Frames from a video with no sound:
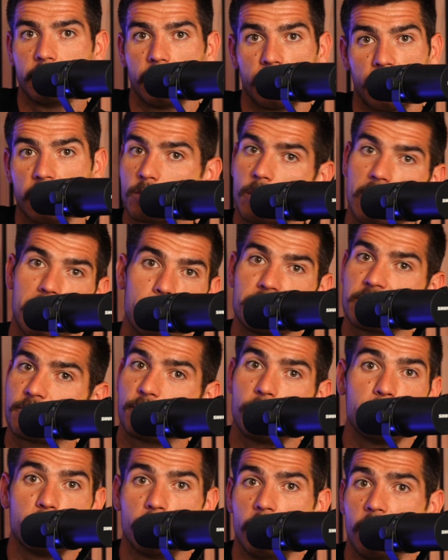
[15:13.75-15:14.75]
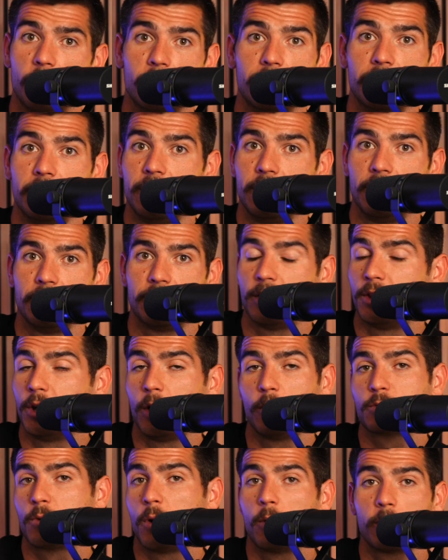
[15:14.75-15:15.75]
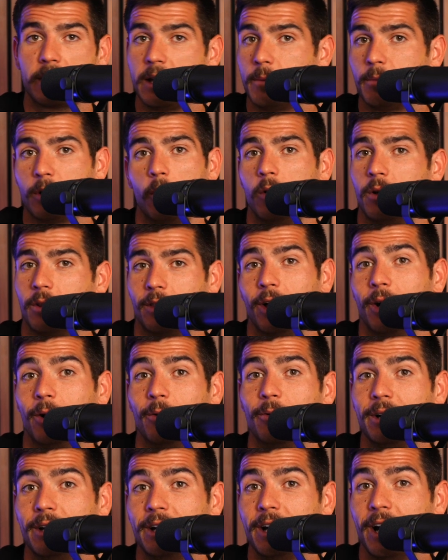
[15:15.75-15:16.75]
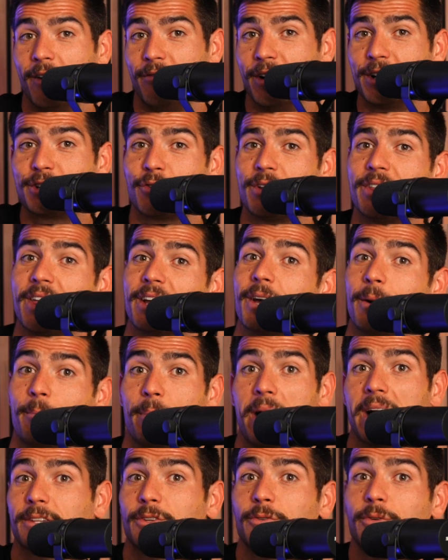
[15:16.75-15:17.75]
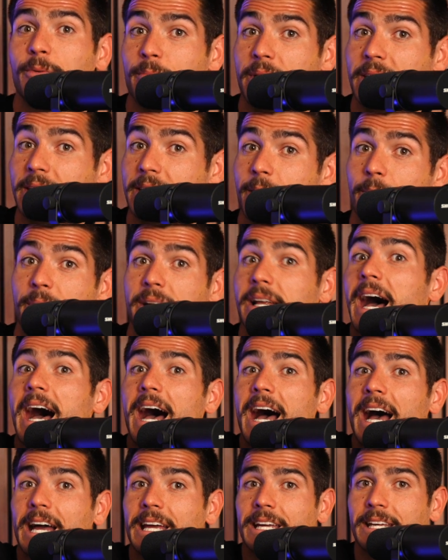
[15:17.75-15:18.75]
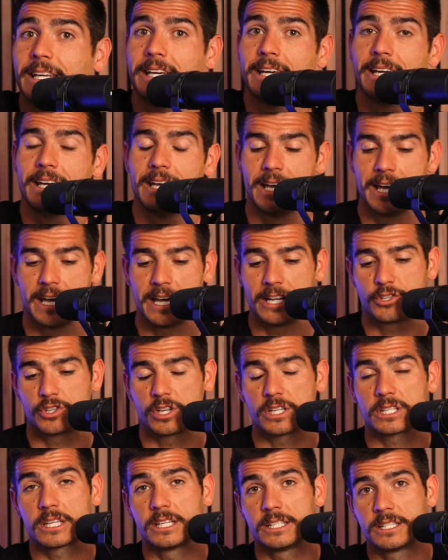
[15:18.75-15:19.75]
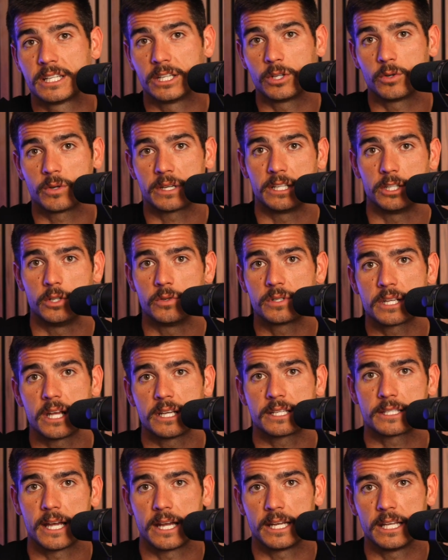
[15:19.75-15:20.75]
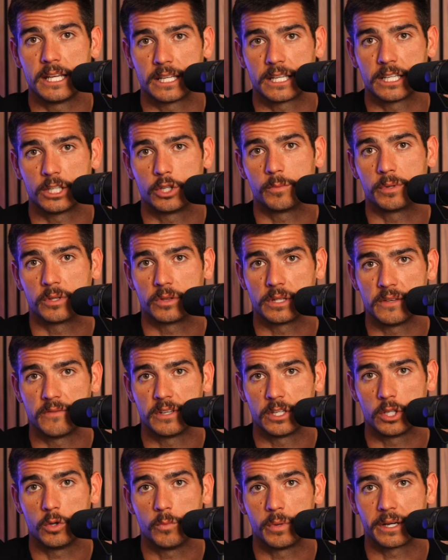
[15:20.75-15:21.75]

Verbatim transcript: And guess what happens from a low? The lows won't keep going low. Eventually, they come back to a medium and a high. It's just continue. Can you stay steady and can you believe in you?